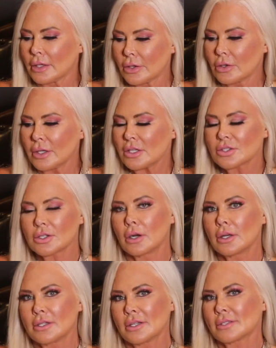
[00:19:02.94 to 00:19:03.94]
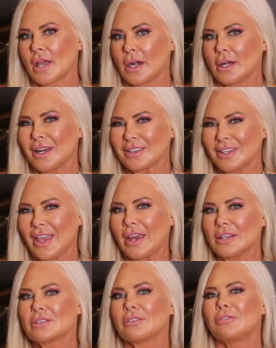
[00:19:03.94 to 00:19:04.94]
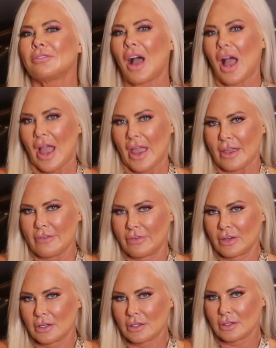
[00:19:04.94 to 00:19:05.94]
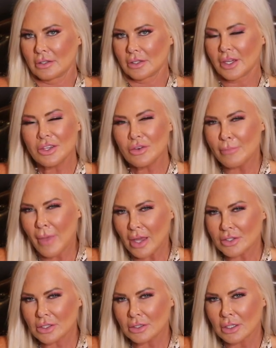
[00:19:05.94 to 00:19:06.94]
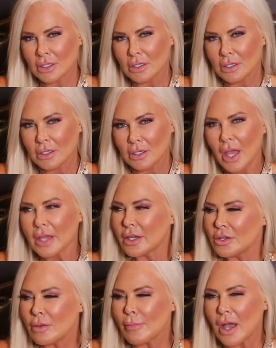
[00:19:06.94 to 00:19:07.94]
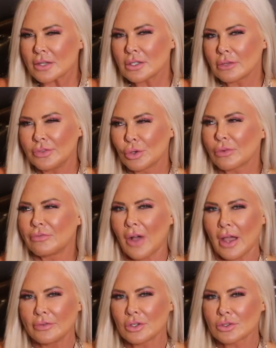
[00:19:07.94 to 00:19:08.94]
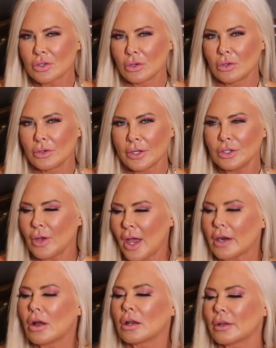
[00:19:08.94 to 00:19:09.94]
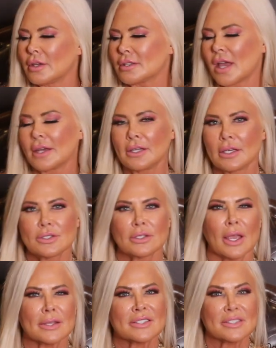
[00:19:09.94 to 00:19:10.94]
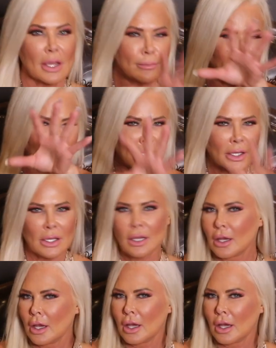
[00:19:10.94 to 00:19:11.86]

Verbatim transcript: literally started designing at the age of 5. Can you imagine? Can you imagine if you were 5 years old and you had all of these ideas and somebody